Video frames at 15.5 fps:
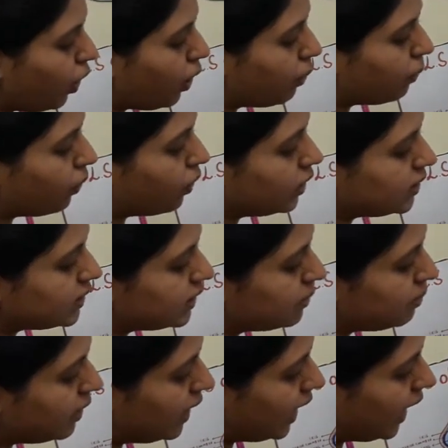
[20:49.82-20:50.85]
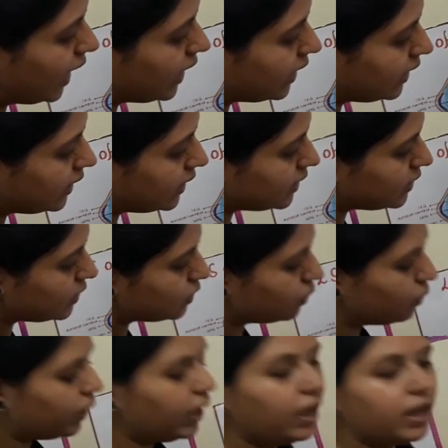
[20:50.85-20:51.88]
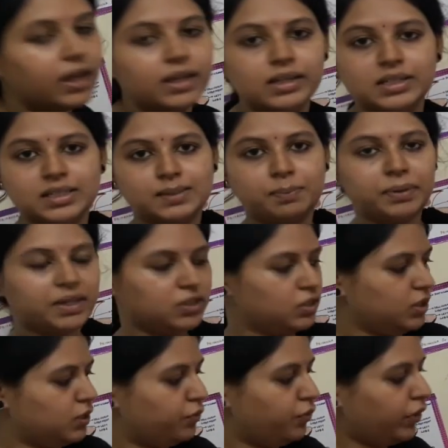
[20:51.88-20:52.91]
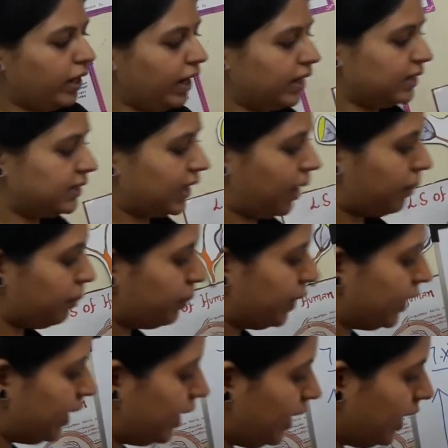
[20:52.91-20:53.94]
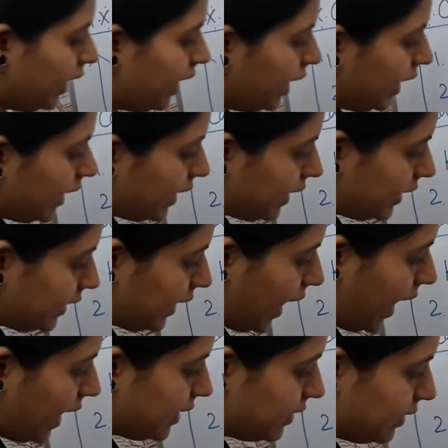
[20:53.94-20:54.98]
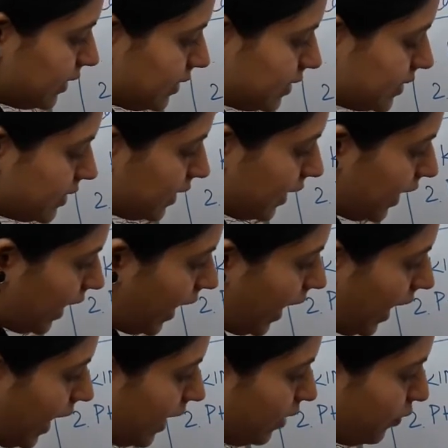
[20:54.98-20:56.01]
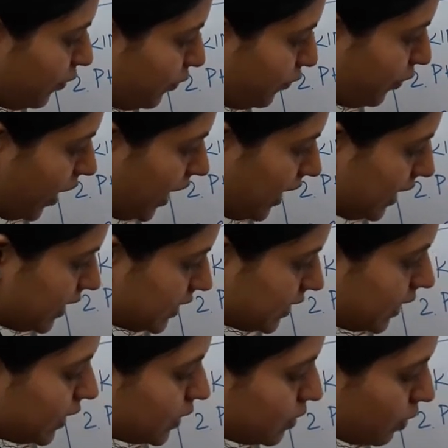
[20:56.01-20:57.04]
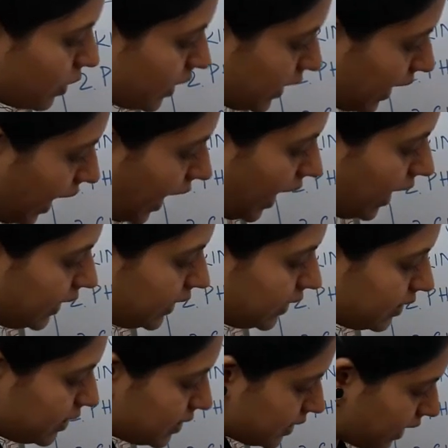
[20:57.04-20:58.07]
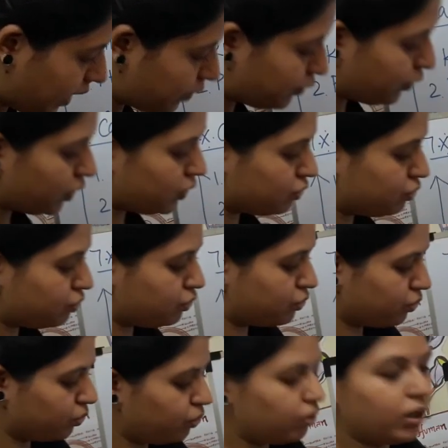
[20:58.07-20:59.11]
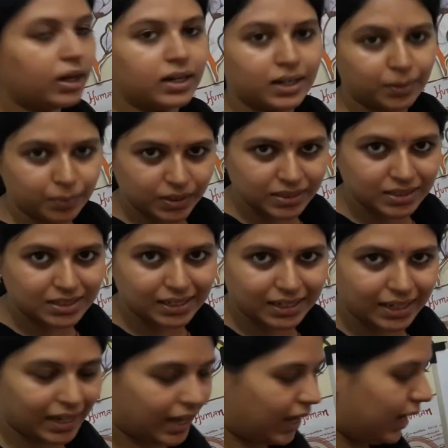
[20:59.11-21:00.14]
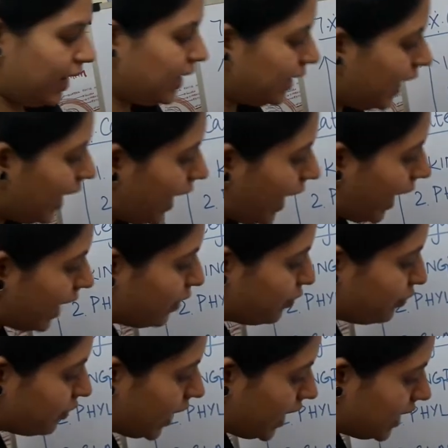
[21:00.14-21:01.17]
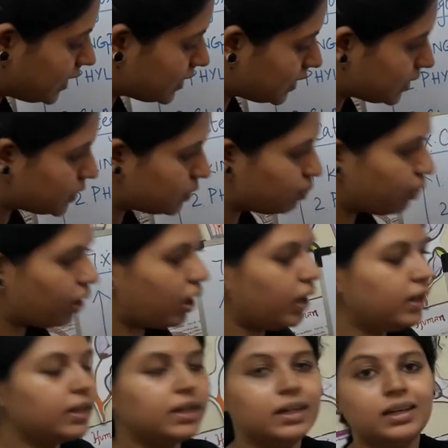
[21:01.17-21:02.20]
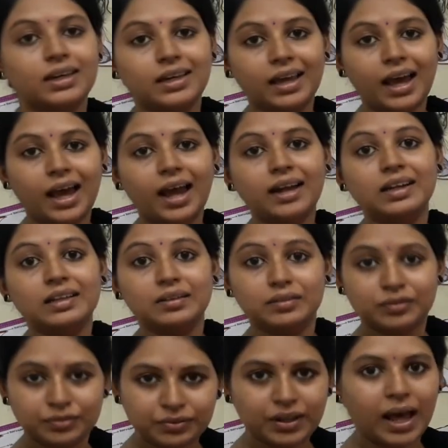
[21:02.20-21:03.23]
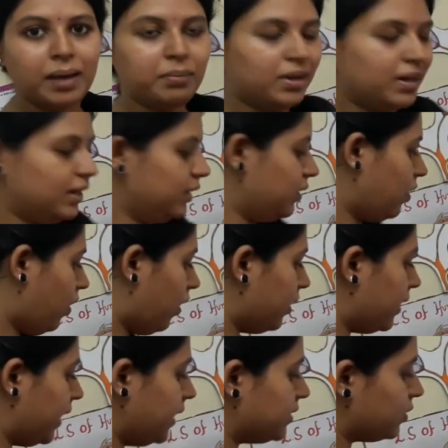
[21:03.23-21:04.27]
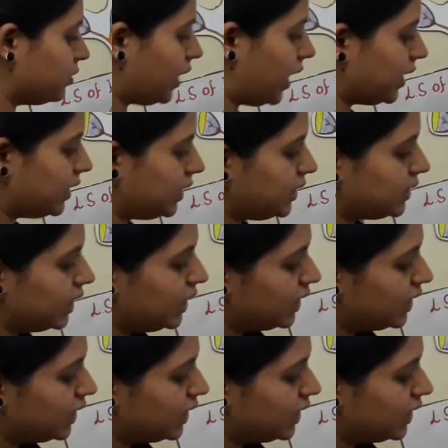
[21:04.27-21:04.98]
or more similarities to a species. For example, Catus and Felis. So Catus refers to a domestic cat and Felis is what? Cat family. Alright, so that is